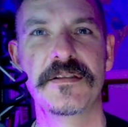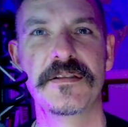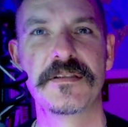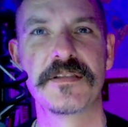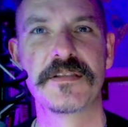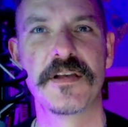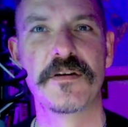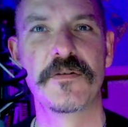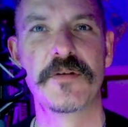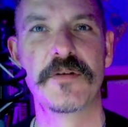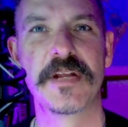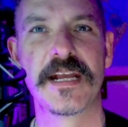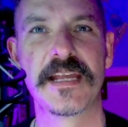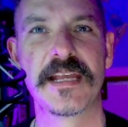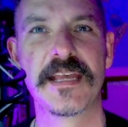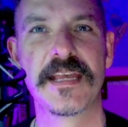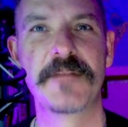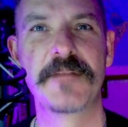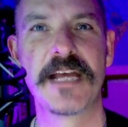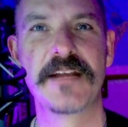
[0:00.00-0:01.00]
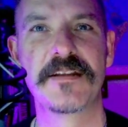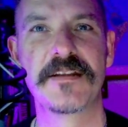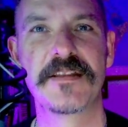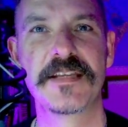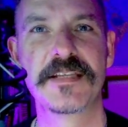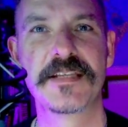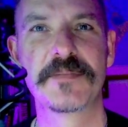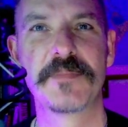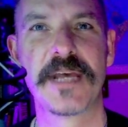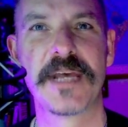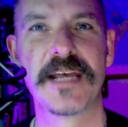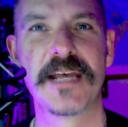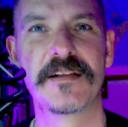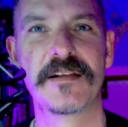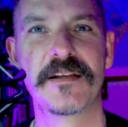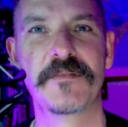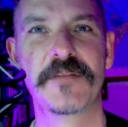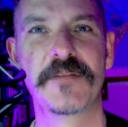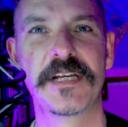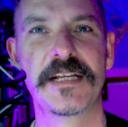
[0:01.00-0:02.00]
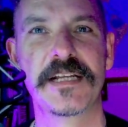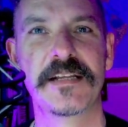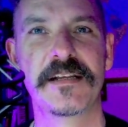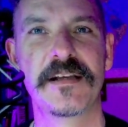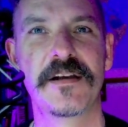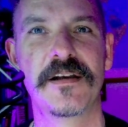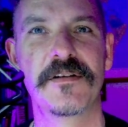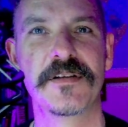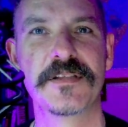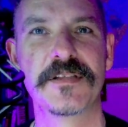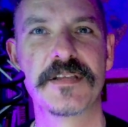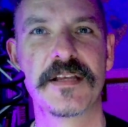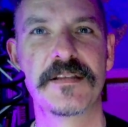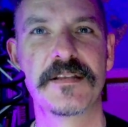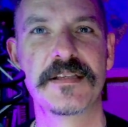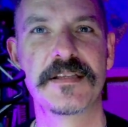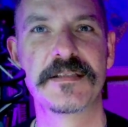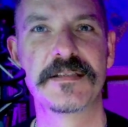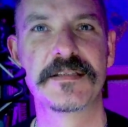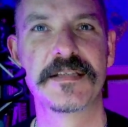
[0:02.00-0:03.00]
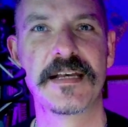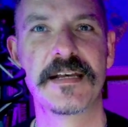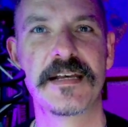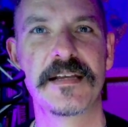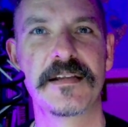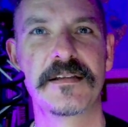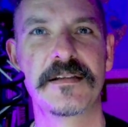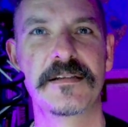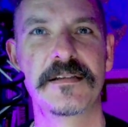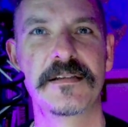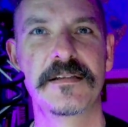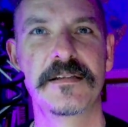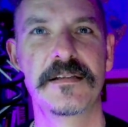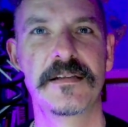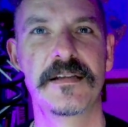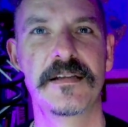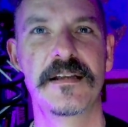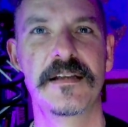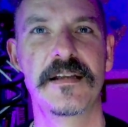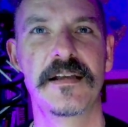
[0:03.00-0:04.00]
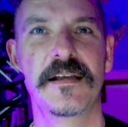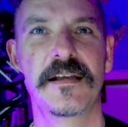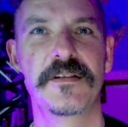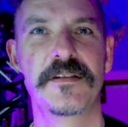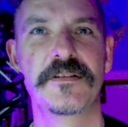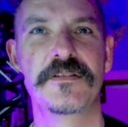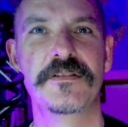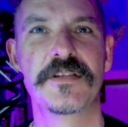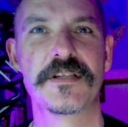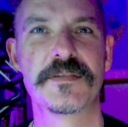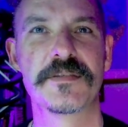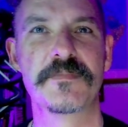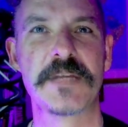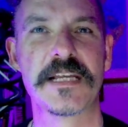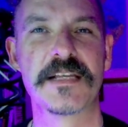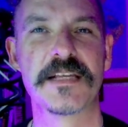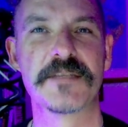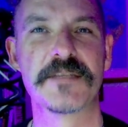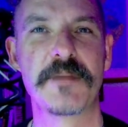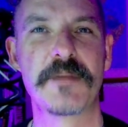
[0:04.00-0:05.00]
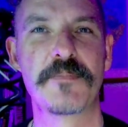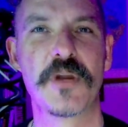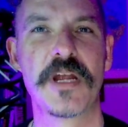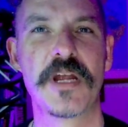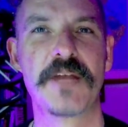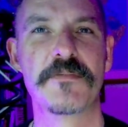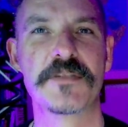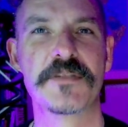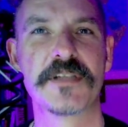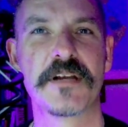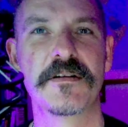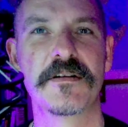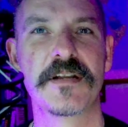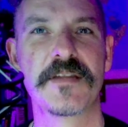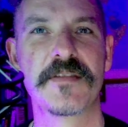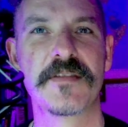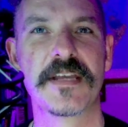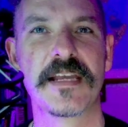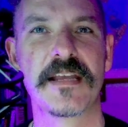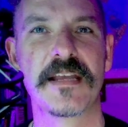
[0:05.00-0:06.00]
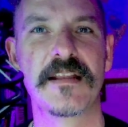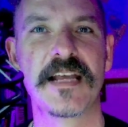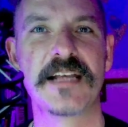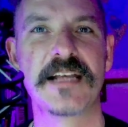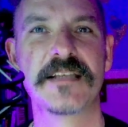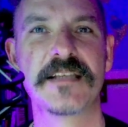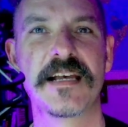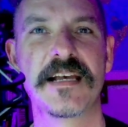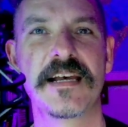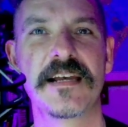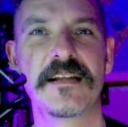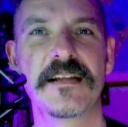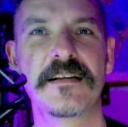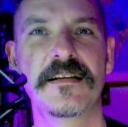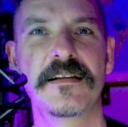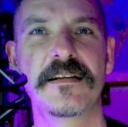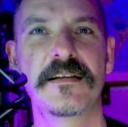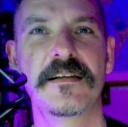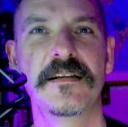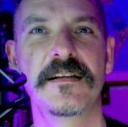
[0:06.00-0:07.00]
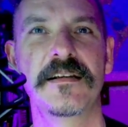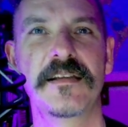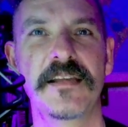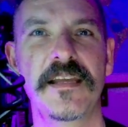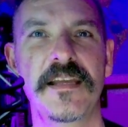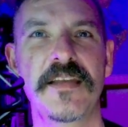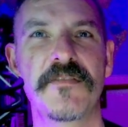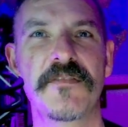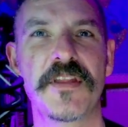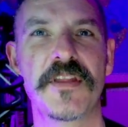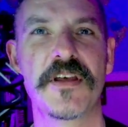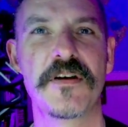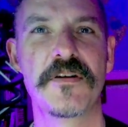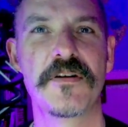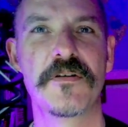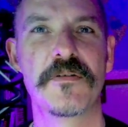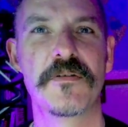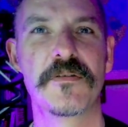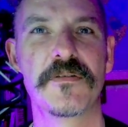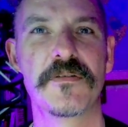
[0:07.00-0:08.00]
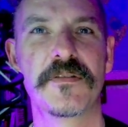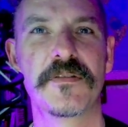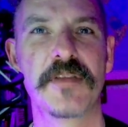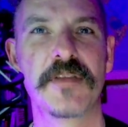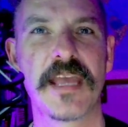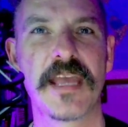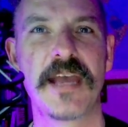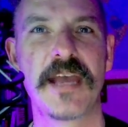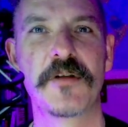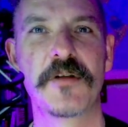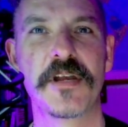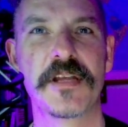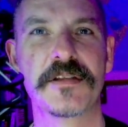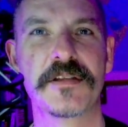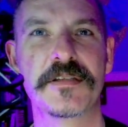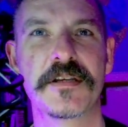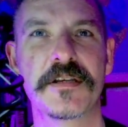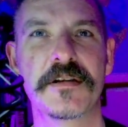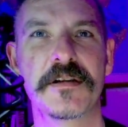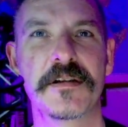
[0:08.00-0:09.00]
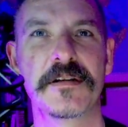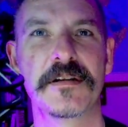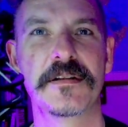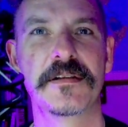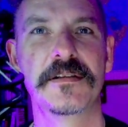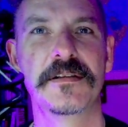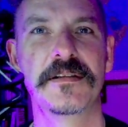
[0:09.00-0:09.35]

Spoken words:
So when I came down to this panel, I went, oh, it's on this side. Just because my brain was already thinking that side. Even though the camera had turned.